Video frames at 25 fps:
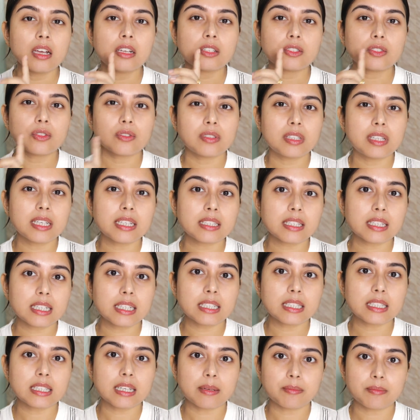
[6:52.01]
So this
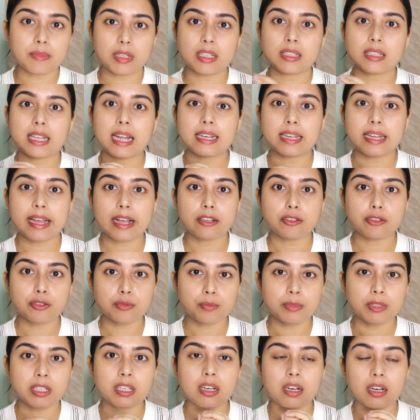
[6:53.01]
is something that
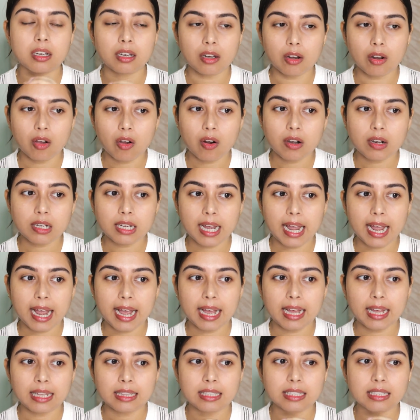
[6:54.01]
helps me a lot,
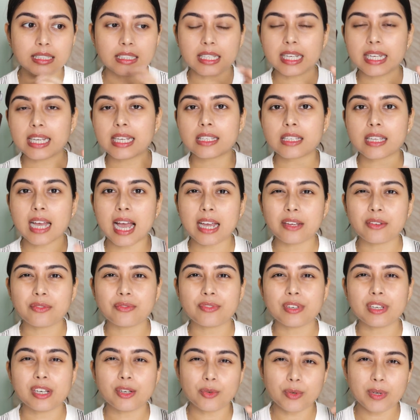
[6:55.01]
and the days I
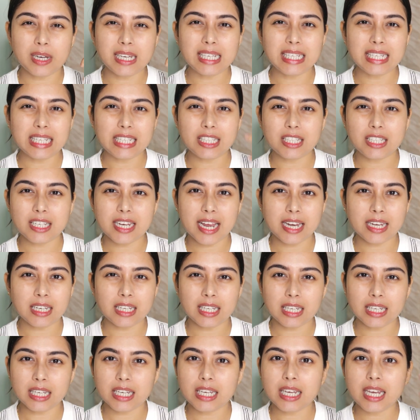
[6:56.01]
feel really itchy and
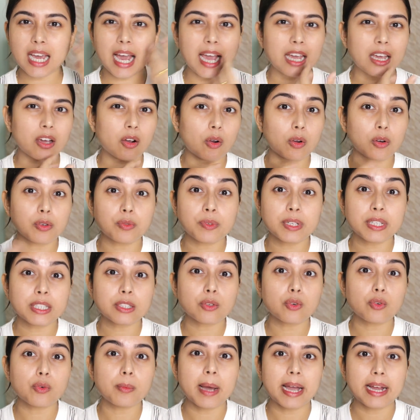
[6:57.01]
icky, I always
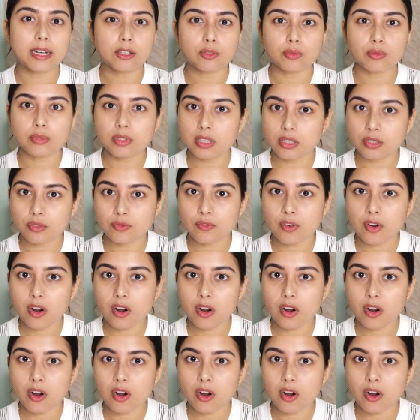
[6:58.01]
go back to this